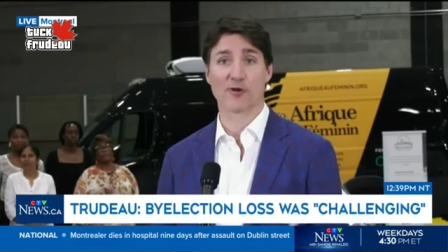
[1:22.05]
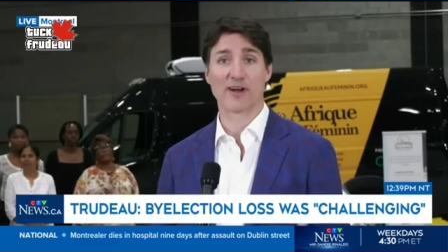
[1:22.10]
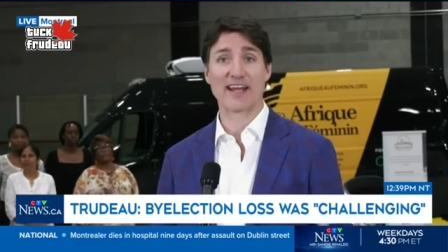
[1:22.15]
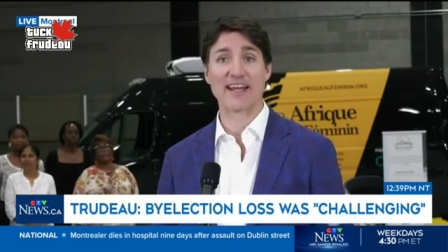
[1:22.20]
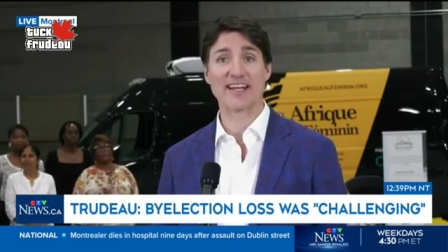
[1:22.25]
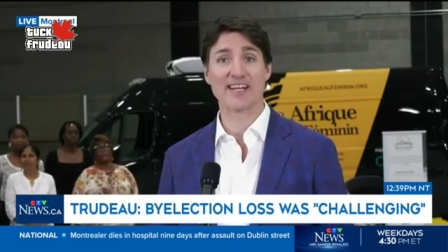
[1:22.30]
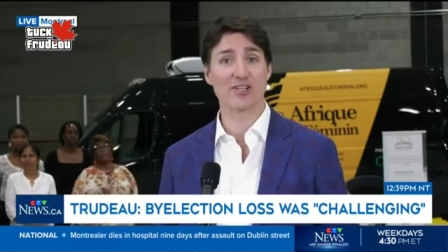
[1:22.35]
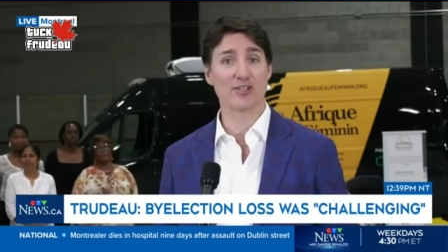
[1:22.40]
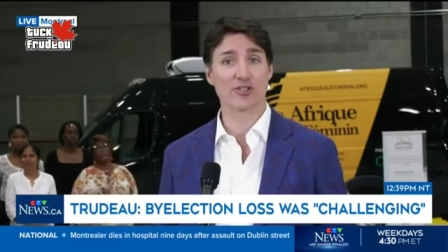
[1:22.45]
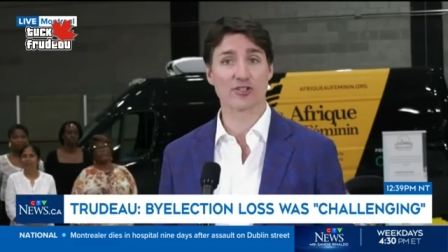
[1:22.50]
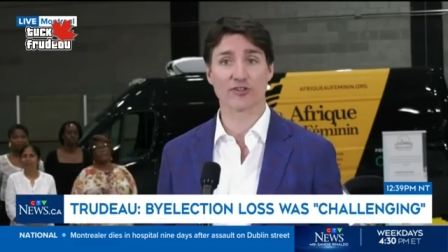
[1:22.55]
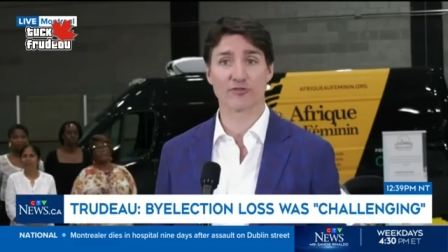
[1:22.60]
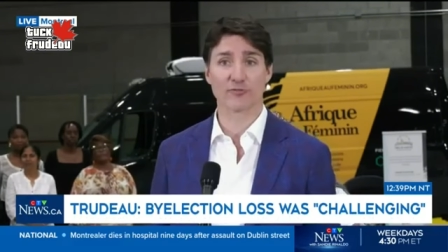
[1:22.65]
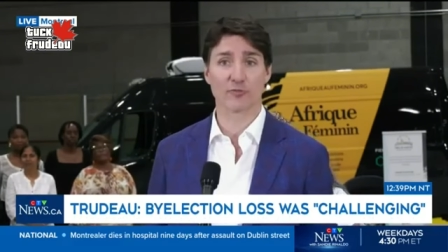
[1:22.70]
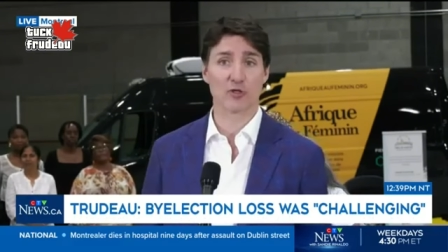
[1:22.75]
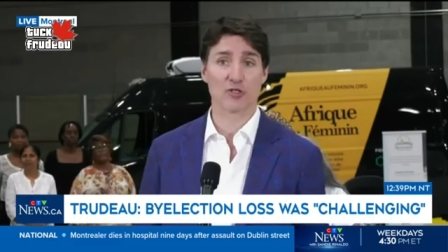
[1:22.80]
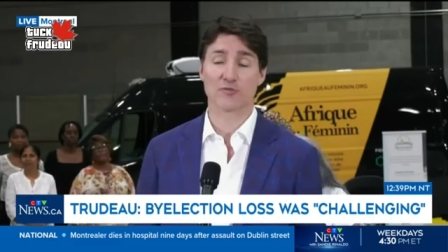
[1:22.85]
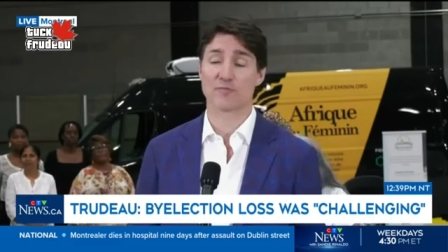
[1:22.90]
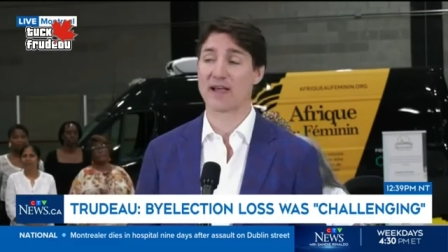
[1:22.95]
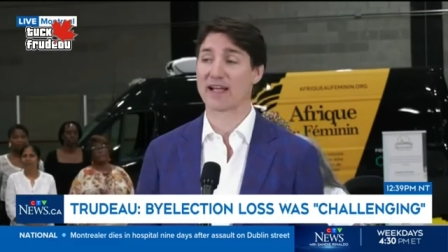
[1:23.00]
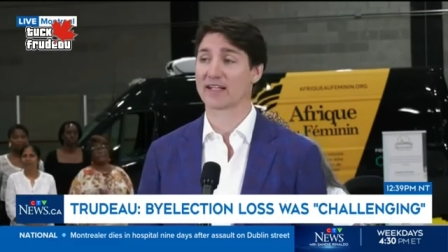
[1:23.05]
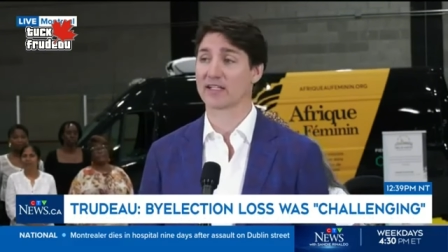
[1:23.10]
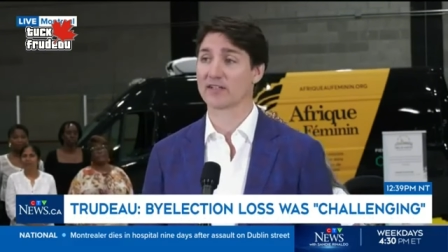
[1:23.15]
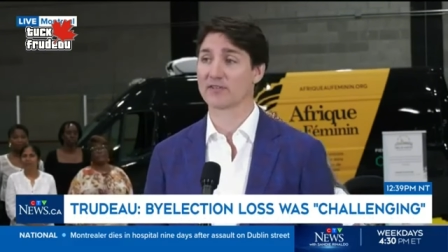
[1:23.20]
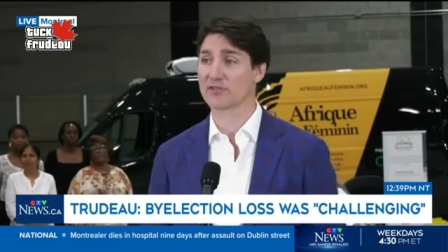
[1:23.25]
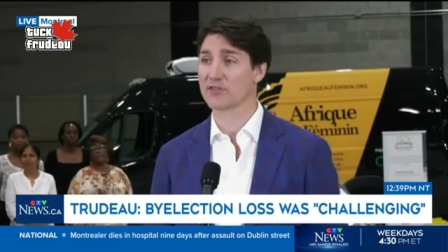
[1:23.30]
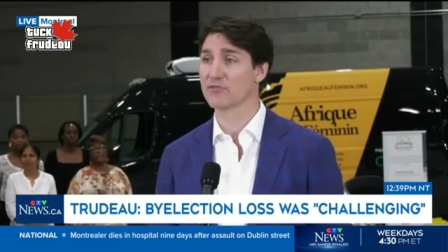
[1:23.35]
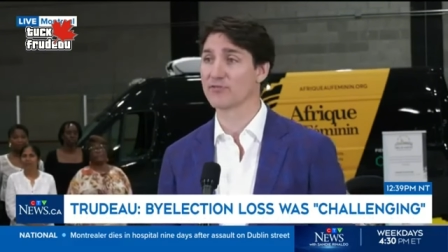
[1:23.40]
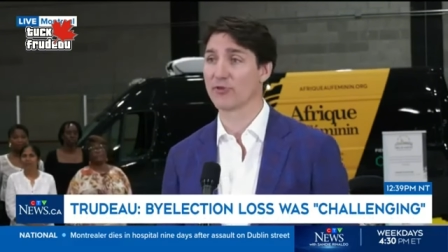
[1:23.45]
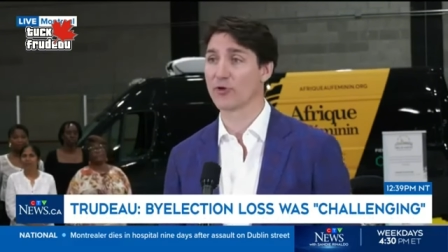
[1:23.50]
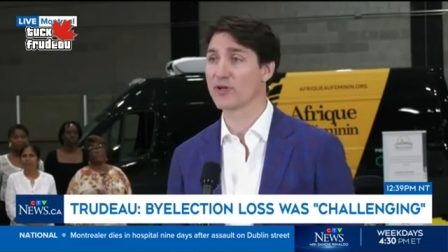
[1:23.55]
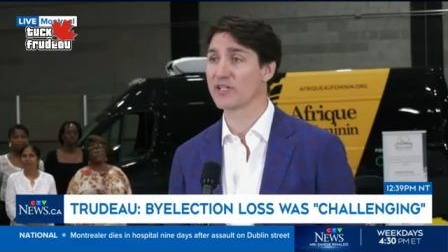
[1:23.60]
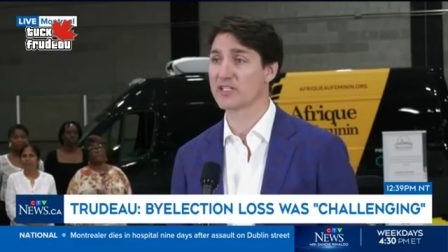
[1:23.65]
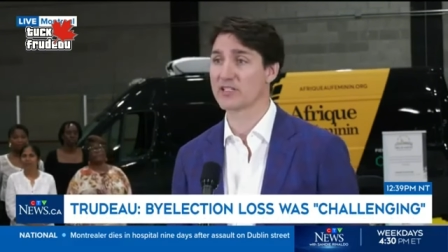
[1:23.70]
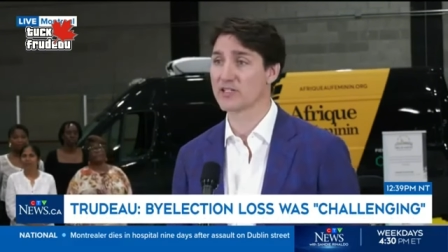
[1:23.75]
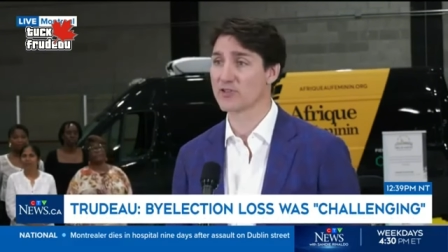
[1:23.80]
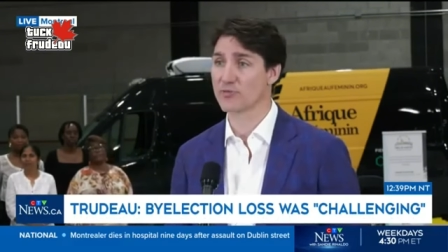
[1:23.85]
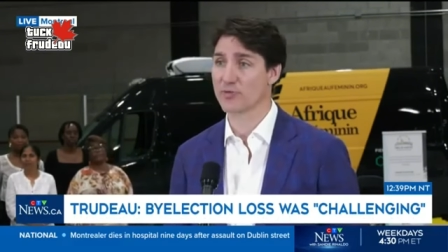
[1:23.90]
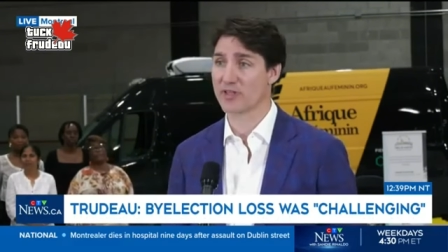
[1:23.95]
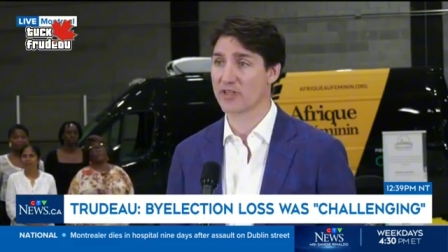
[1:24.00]
range of perspectives and
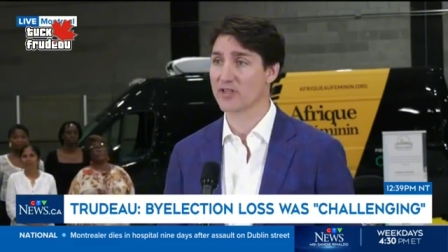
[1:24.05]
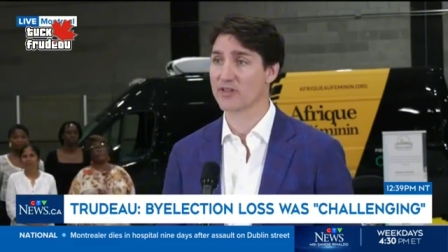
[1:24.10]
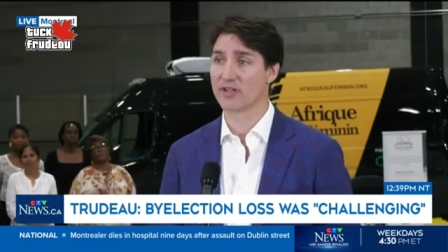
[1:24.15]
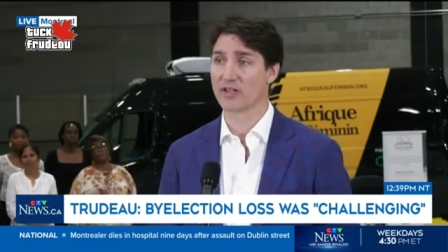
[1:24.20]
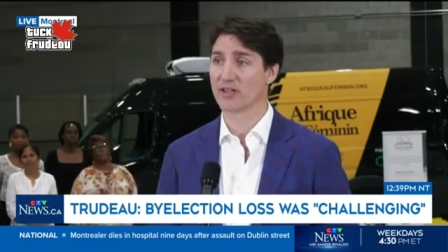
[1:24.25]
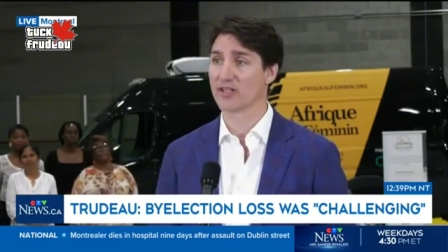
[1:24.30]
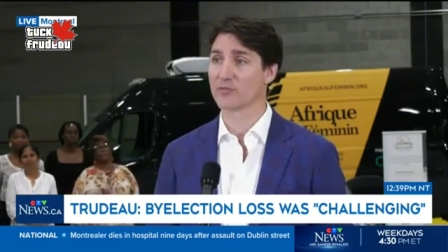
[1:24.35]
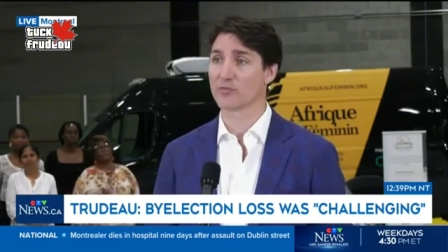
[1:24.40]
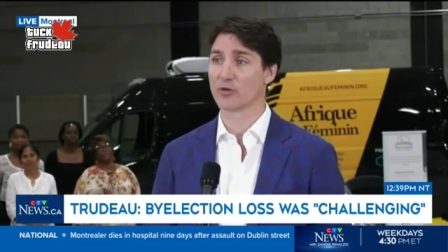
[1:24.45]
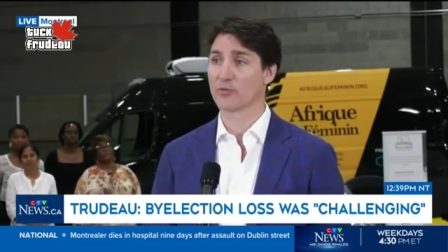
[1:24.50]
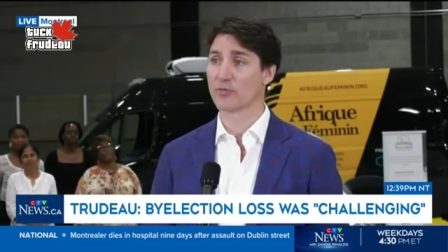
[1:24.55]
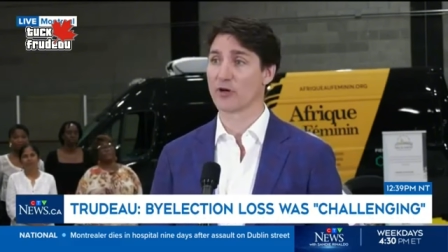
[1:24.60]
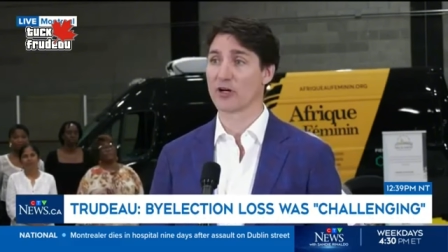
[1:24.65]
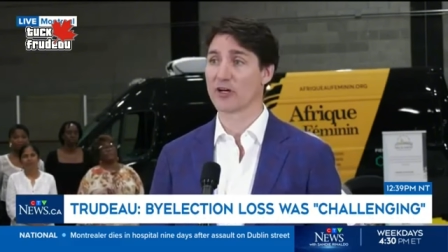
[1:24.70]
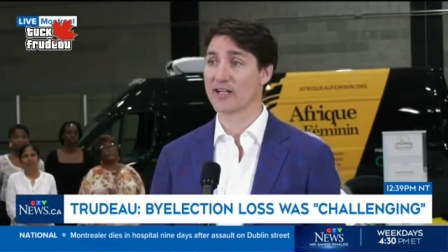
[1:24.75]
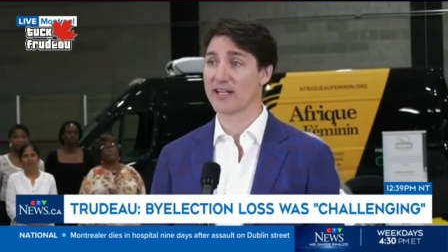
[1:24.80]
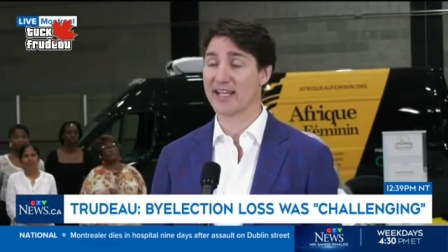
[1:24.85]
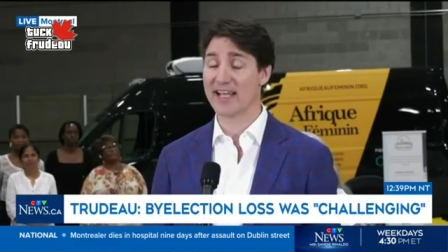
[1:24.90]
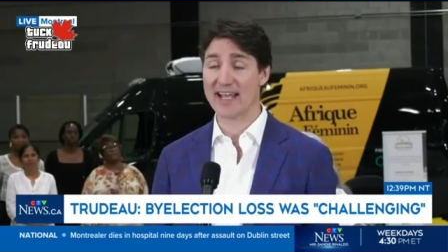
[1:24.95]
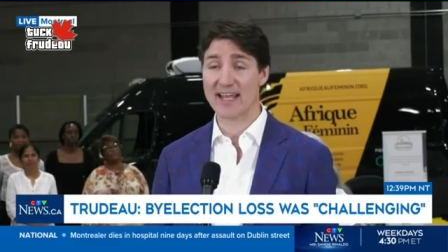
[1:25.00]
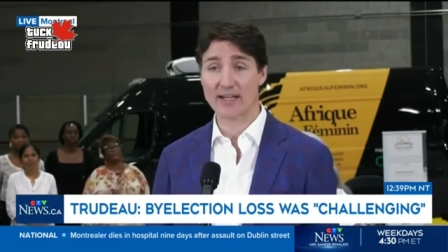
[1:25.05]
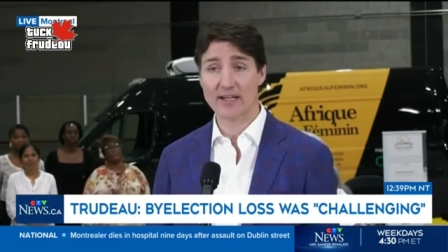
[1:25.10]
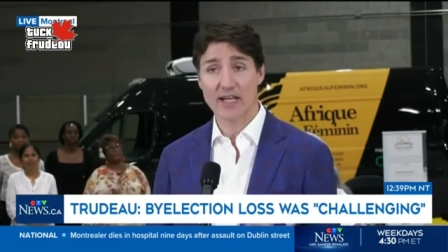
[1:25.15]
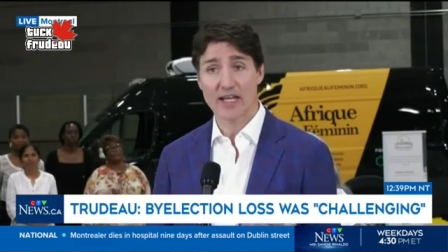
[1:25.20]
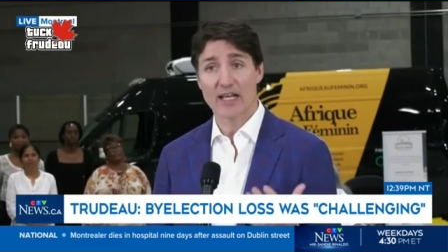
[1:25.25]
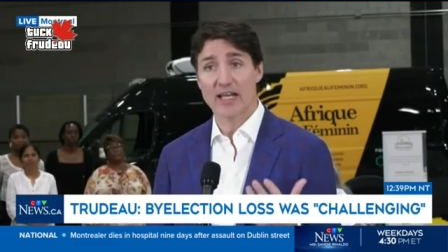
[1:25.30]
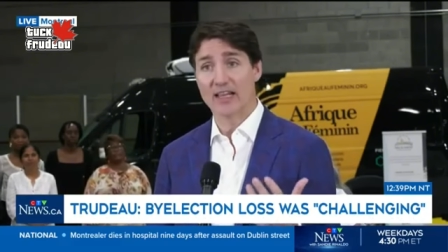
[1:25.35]
voices within the Liberal Party, and